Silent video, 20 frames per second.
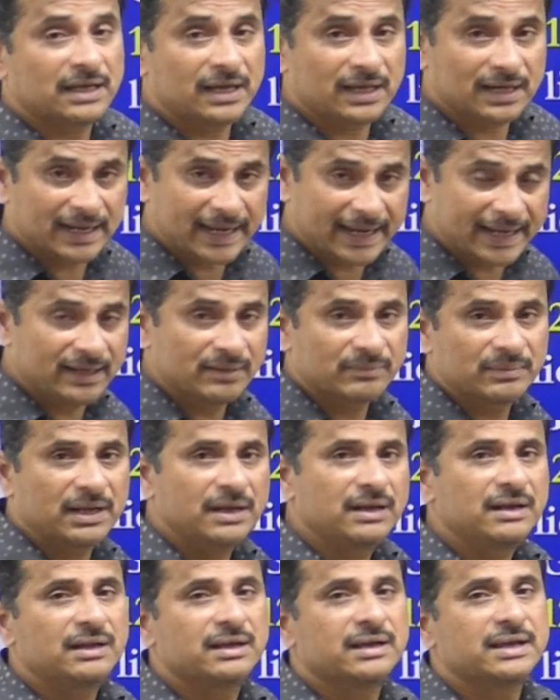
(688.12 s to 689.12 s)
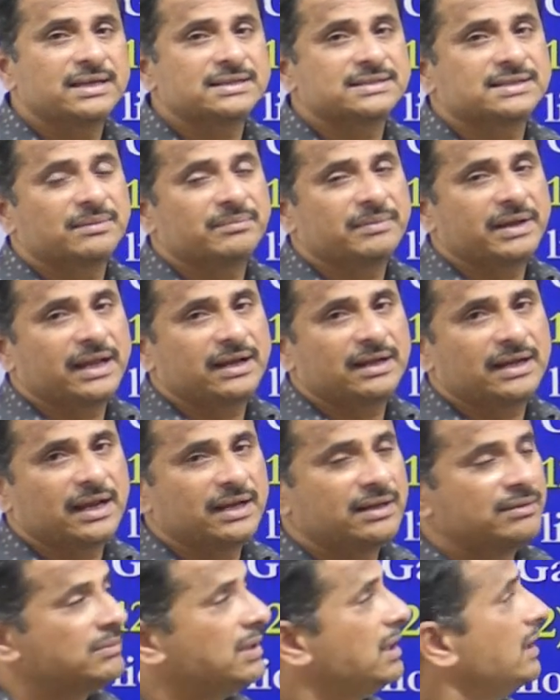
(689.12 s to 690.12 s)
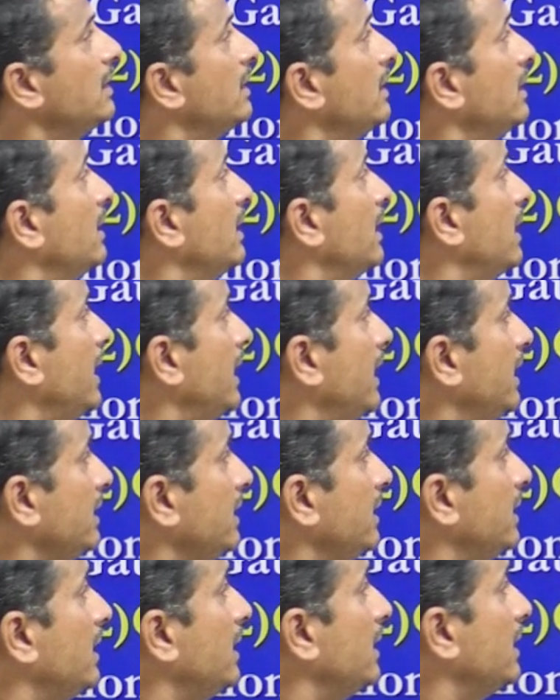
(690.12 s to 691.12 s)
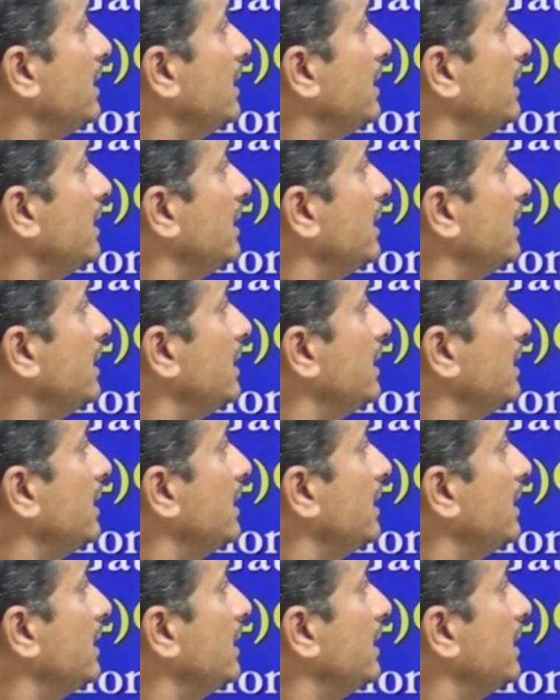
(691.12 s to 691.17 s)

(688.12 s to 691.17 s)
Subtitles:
Thar animal is a main animal, and